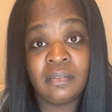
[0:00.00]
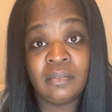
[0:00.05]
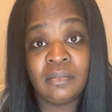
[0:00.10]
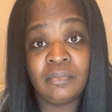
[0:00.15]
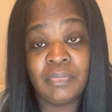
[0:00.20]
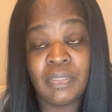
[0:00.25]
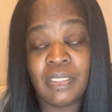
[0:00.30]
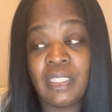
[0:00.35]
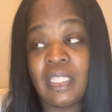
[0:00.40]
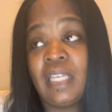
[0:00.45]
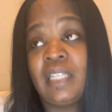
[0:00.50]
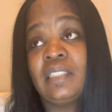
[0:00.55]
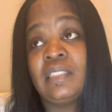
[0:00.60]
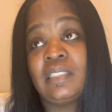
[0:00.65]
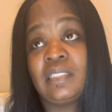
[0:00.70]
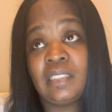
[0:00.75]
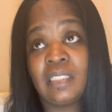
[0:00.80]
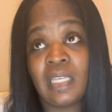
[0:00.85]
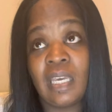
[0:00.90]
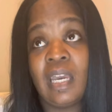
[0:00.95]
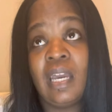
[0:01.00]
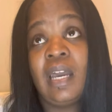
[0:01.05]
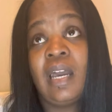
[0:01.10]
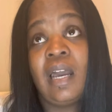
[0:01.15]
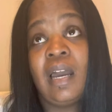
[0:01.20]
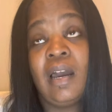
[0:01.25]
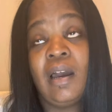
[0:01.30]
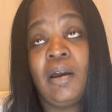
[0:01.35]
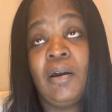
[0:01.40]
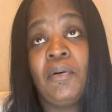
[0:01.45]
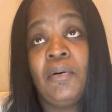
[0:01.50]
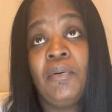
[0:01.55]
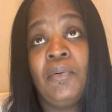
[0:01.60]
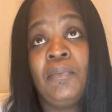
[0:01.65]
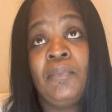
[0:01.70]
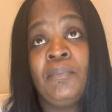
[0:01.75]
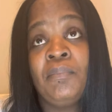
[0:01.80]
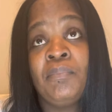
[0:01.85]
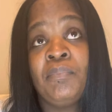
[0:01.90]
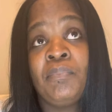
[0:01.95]
But that's
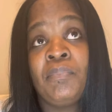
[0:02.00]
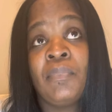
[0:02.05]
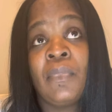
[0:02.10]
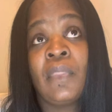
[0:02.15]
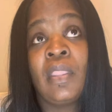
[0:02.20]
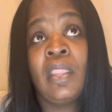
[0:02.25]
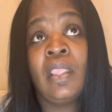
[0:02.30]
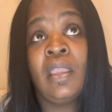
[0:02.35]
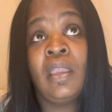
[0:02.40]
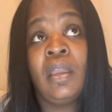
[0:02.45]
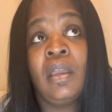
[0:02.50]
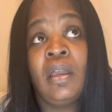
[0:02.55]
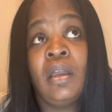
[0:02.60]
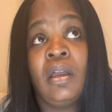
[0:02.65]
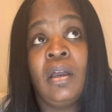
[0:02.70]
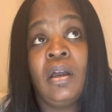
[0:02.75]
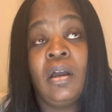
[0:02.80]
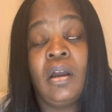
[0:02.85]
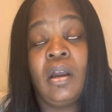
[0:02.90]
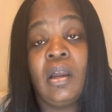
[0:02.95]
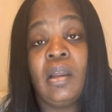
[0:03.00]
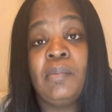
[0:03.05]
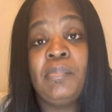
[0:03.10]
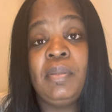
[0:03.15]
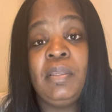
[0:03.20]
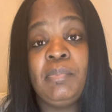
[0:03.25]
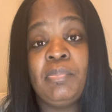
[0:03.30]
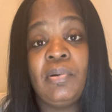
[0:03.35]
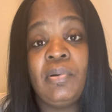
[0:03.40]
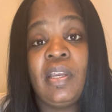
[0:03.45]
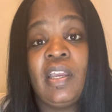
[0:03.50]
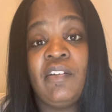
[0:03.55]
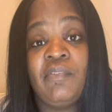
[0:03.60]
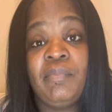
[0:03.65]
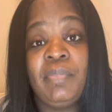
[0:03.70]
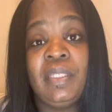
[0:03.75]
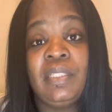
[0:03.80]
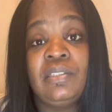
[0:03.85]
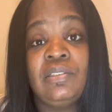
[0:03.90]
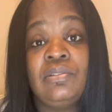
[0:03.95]
how our people have
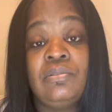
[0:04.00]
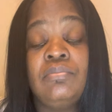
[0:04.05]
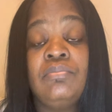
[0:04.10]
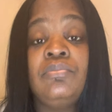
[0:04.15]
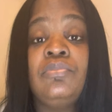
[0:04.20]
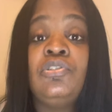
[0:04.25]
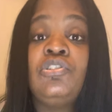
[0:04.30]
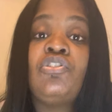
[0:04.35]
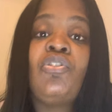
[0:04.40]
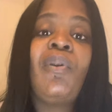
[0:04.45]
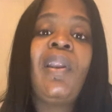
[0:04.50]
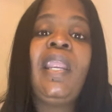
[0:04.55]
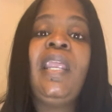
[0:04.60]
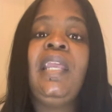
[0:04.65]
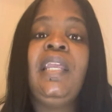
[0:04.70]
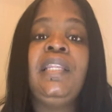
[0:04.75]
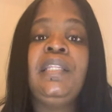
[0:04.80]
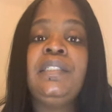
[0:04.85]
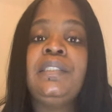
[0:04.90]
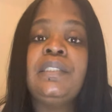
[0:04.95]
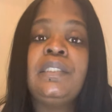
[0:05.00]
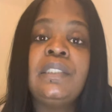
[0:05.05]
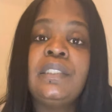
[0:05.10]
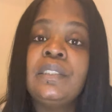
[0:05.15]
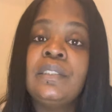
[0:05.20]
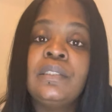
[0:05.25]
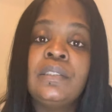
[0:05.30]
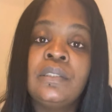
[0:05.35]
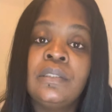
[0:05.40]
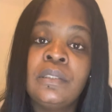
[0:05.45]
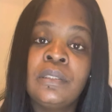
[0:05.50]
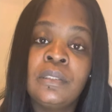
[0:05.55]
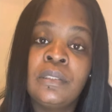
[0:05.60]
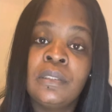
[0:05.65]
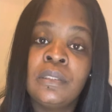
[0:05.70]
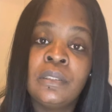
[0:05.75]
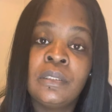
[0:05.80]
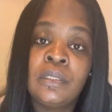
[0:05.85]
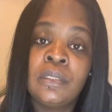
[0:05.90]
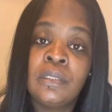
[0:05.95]
been trained
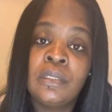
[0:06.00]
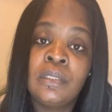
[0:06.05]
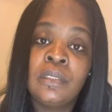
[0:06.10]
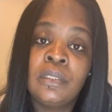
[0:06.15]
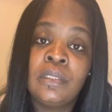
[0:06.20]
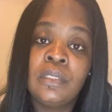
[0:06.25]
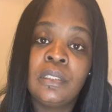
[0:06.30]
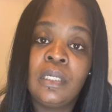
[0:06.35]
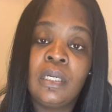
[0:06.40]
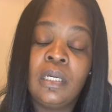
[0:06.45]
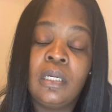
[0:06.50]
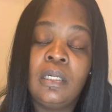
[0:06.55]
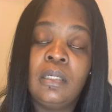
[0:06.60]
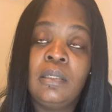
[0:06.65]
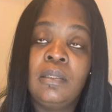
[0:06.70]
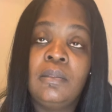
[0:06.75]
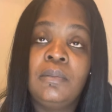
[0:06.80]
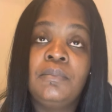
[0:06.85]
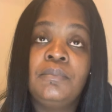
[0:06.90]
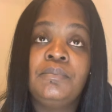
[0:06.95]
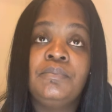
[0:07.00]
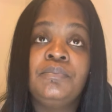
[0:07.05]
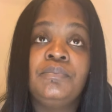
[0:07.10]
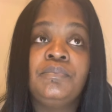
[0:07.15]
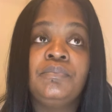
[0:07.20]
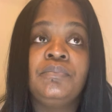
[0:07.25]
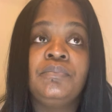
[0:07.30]
um,